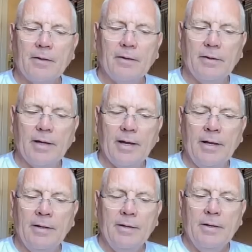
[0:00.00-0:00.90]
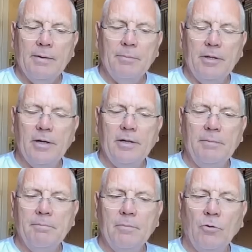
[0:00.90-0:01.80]
Okay, but the
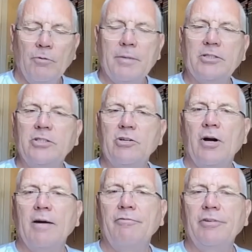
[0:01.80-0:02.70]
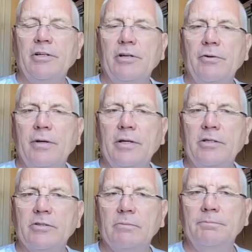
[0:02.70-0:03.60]
only other message I have for you
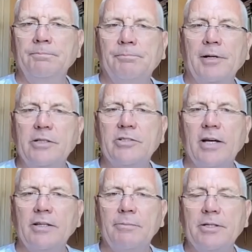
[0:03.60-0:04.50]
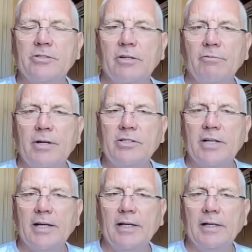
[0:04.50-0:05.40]
is please take the bits that
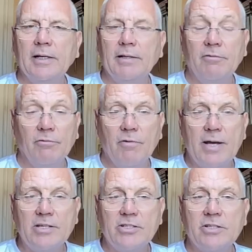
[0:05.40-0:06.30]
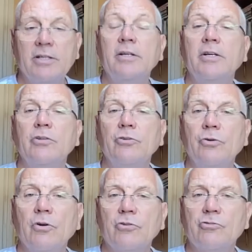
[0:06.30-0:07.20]
resonate, leave the rest. Do
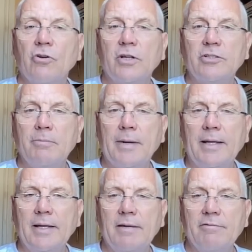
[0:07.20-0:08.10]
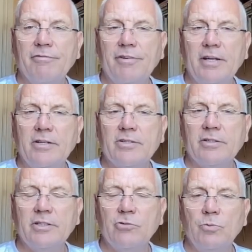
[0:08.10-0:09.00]
not try to make it fit.
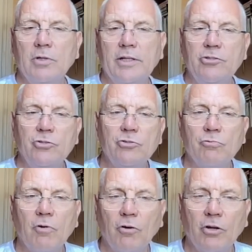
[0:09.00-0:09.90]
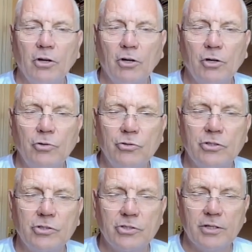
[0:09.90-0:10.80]
This will lead you to wrong
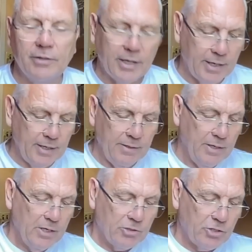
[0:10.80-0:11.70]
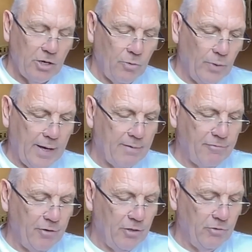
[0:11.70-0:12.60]
conclusions. Okay, so without
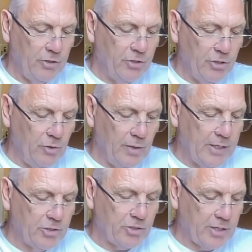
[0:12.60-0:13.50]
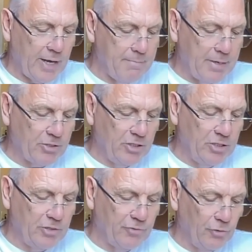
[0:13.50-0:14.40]
further ado, let's get
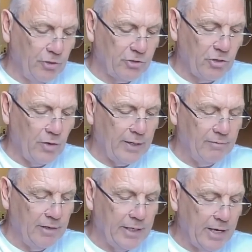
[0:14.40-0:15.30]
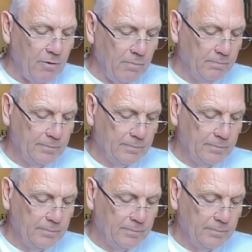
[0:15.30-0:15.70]
messages for the sign of Leo.